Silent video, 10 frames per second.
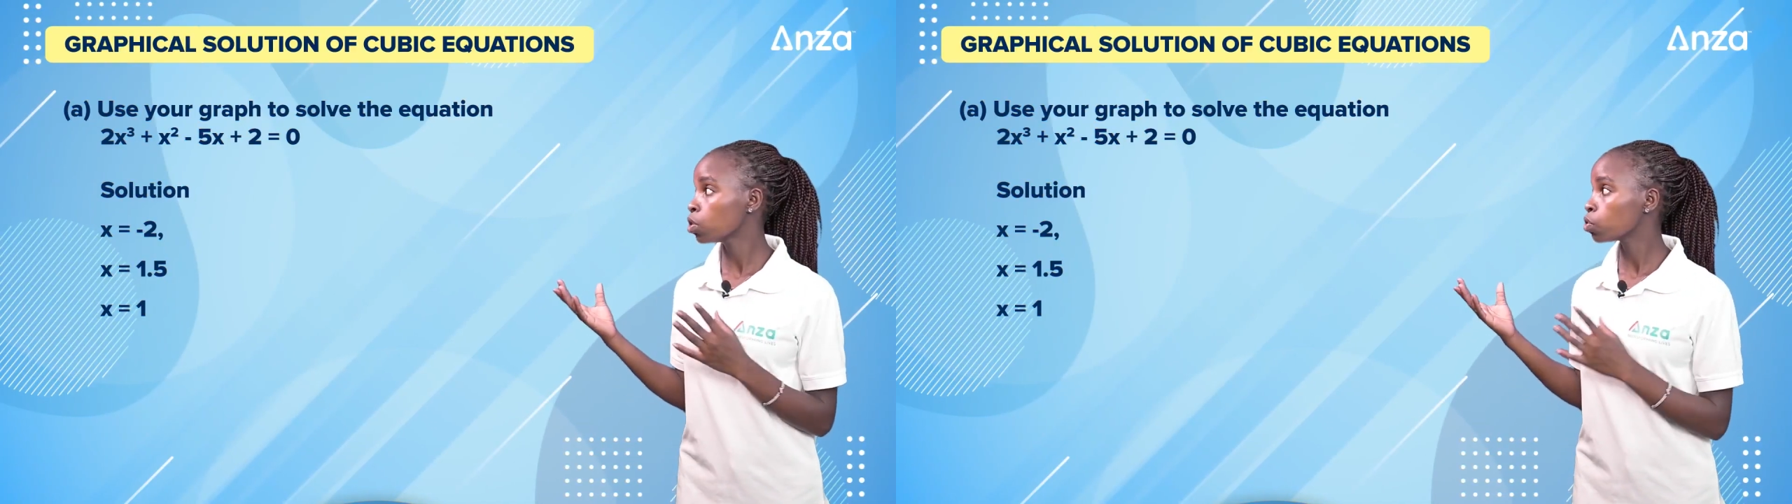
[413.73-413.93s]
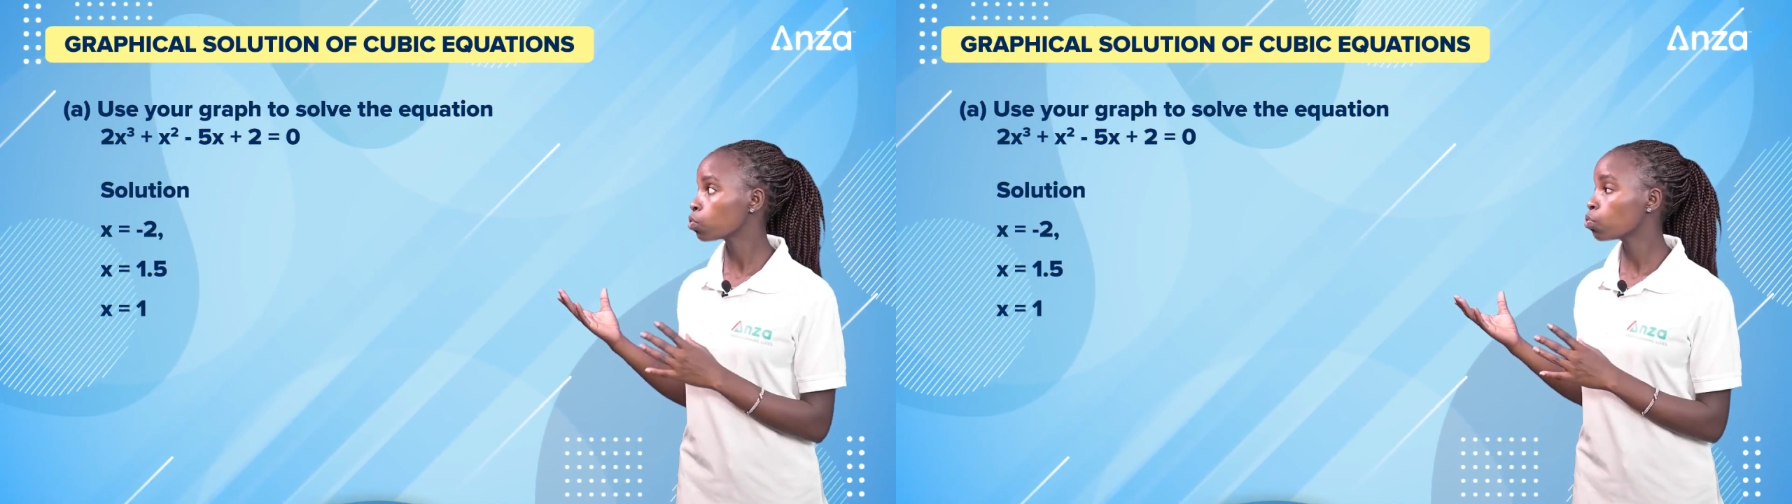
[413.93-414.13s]

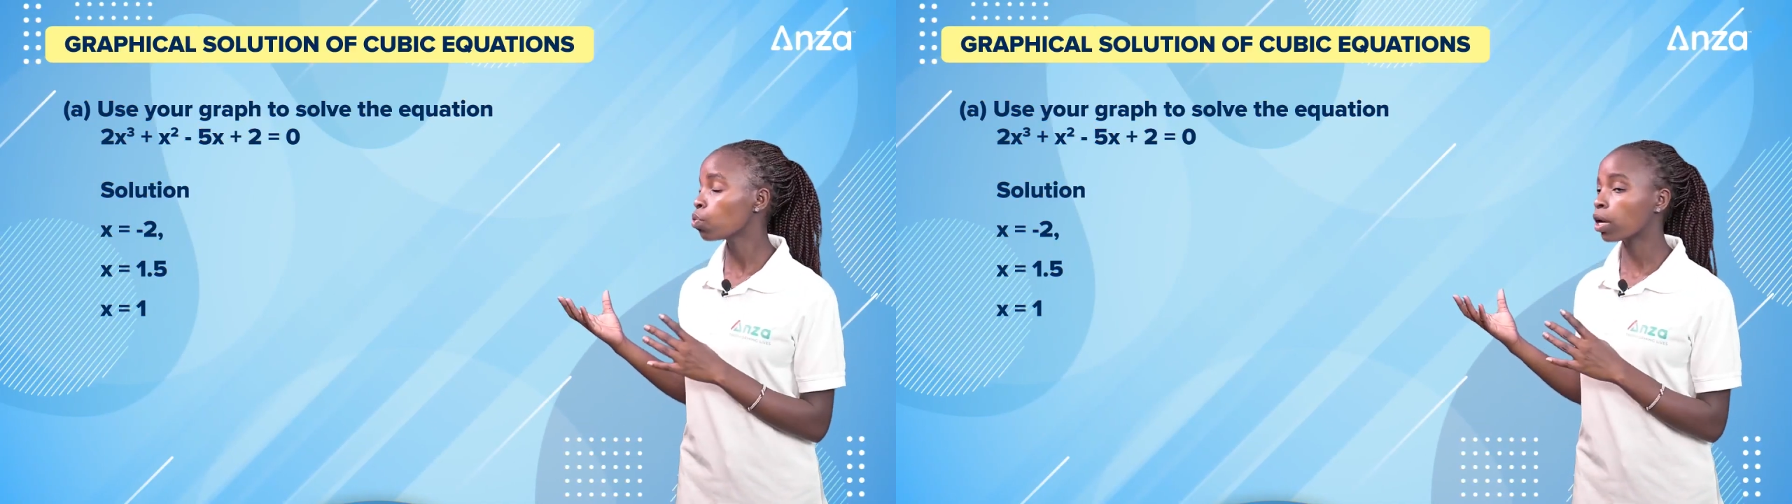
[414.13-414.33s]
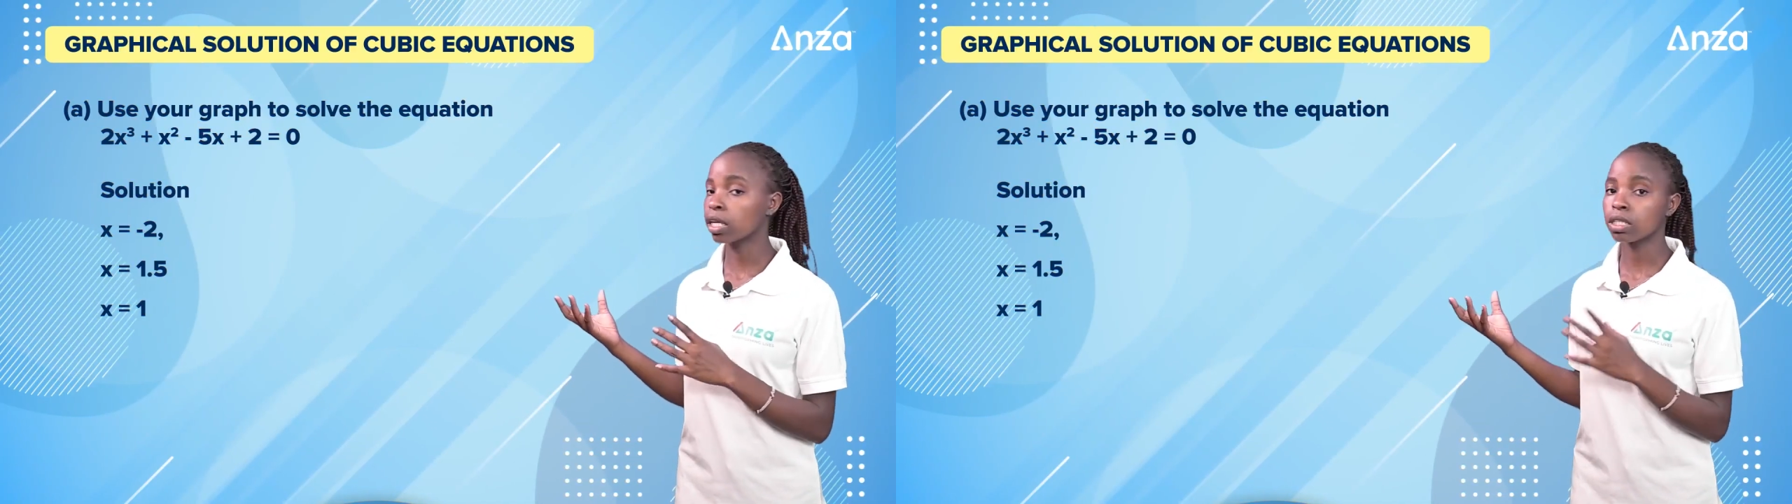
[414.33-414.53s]

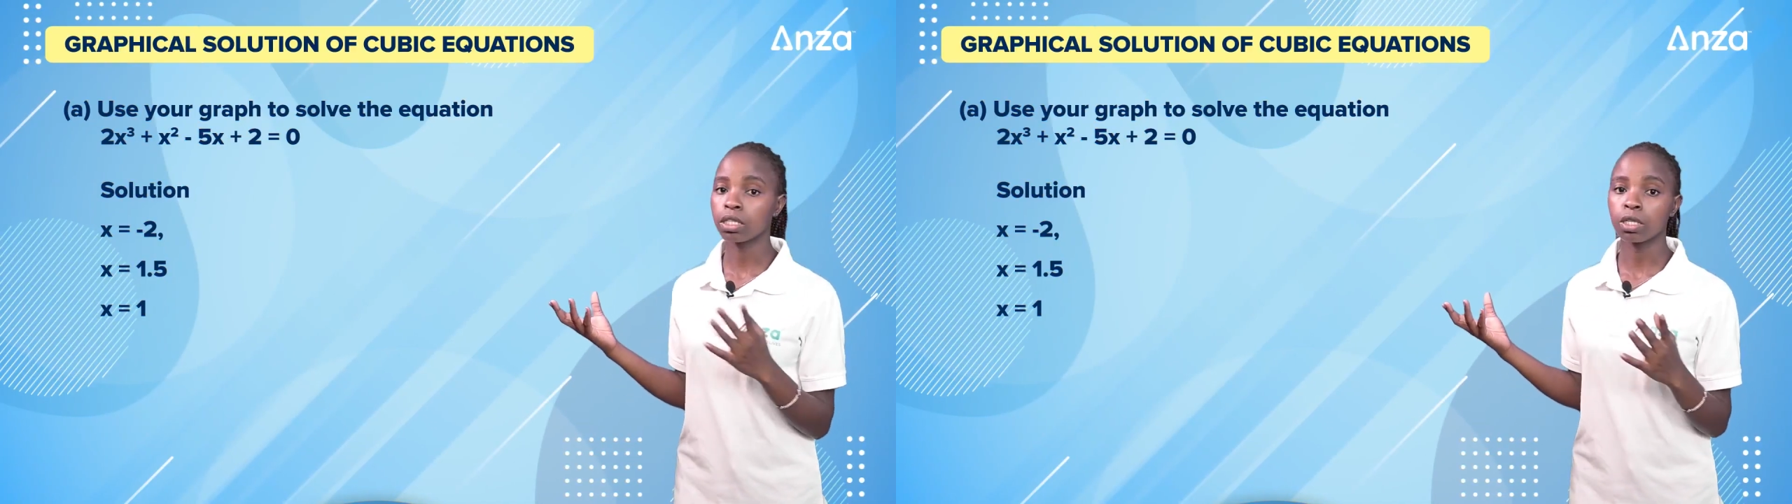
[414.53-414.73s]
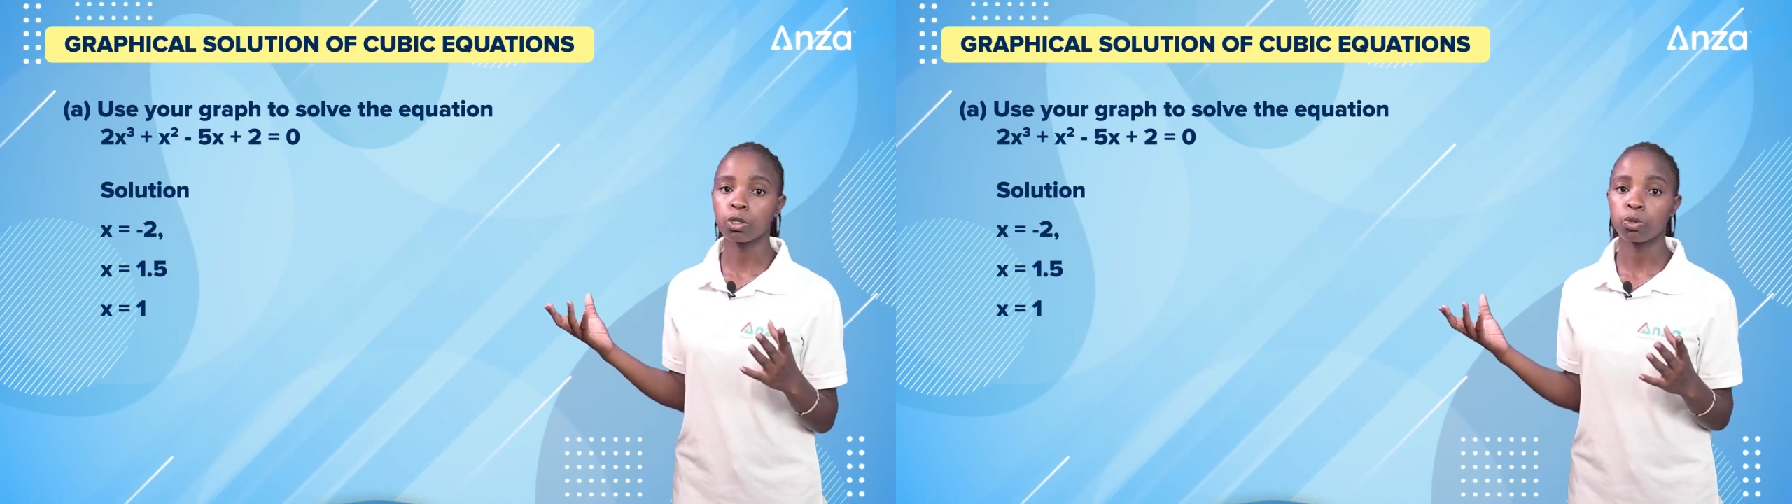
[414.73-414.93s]
2x
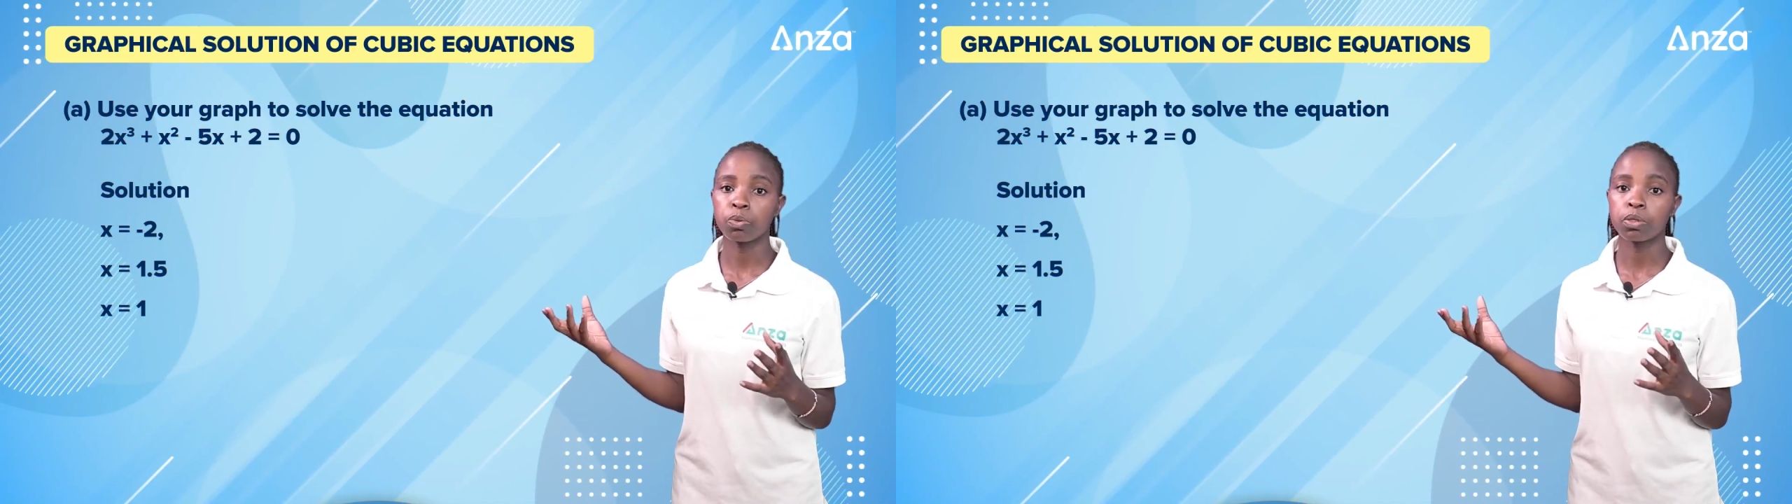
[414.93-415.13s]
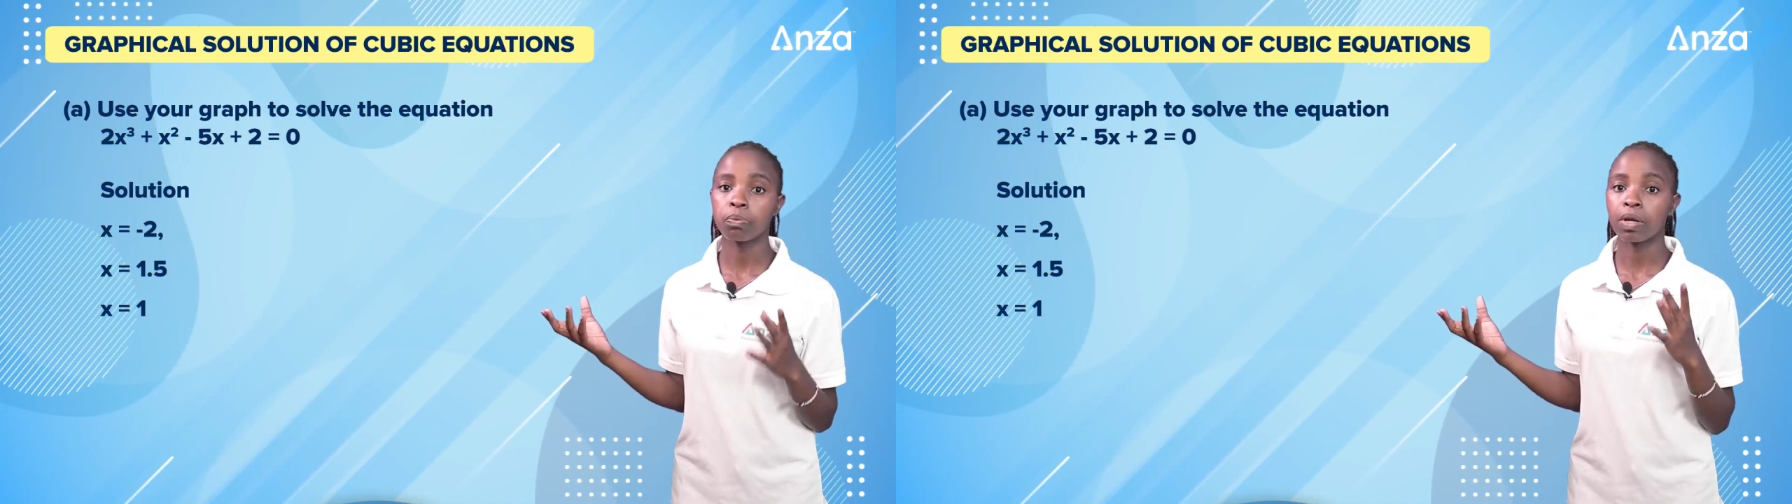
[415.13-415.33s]

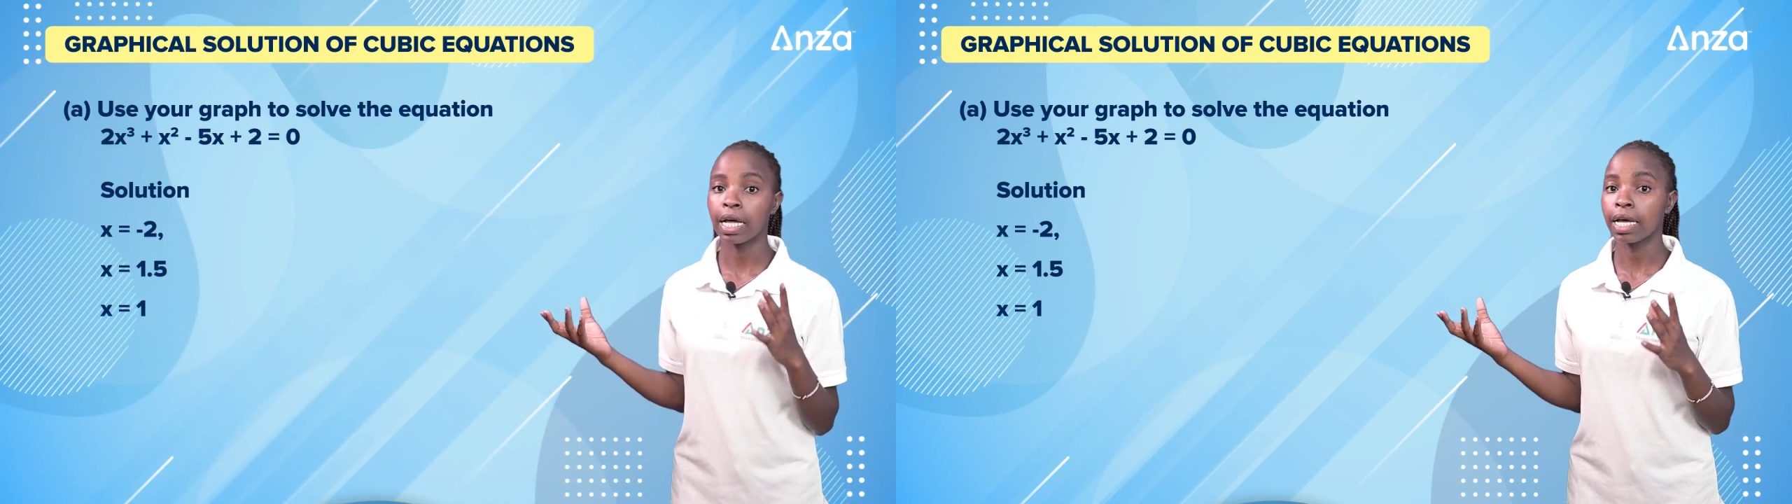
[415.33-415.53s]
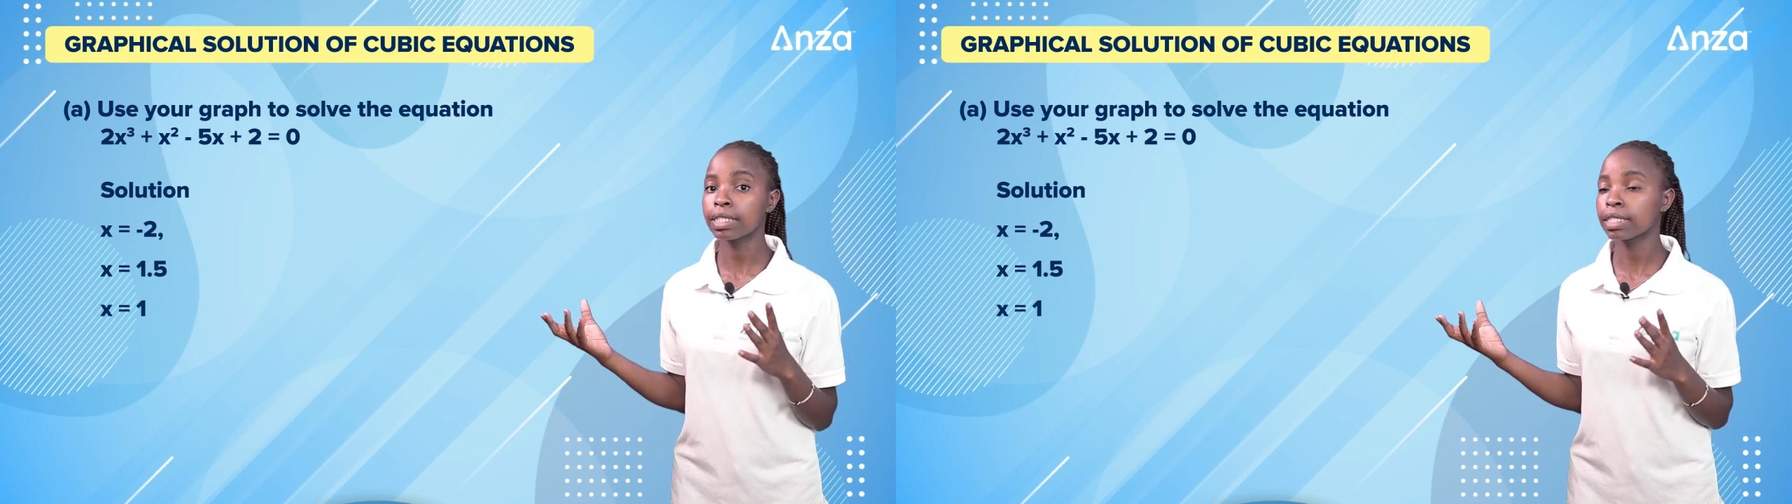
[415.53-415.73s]
cubed
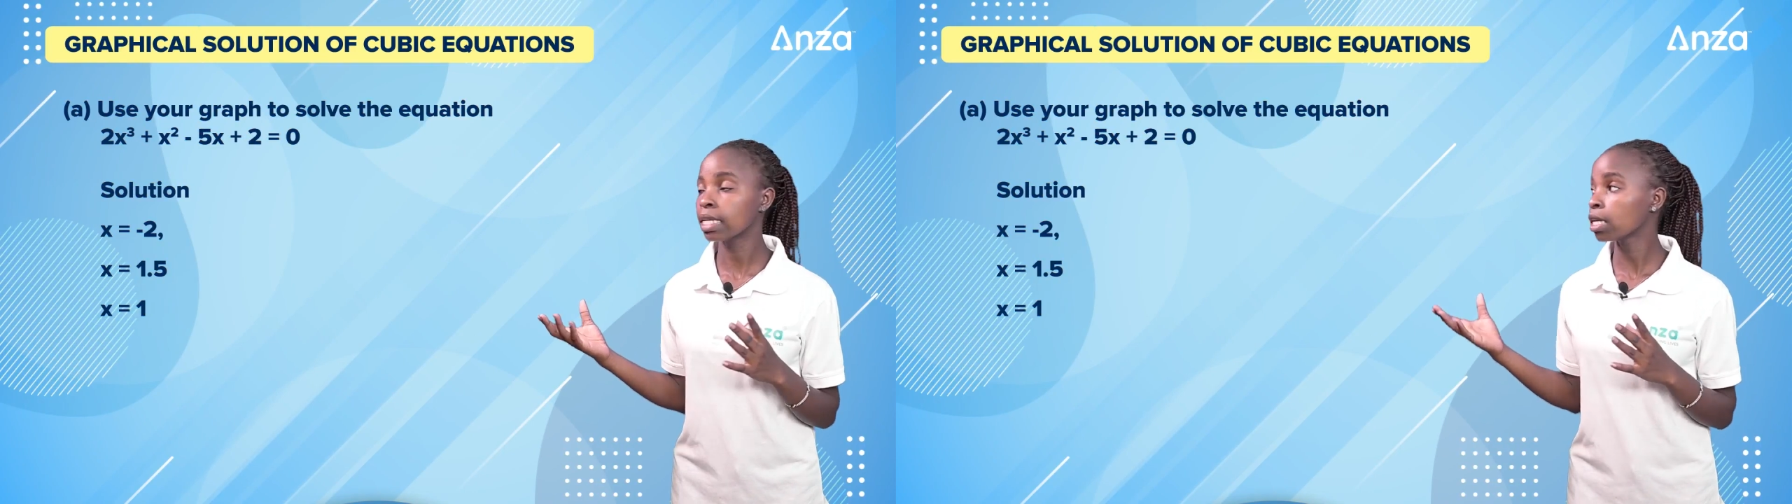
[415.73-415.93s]
plus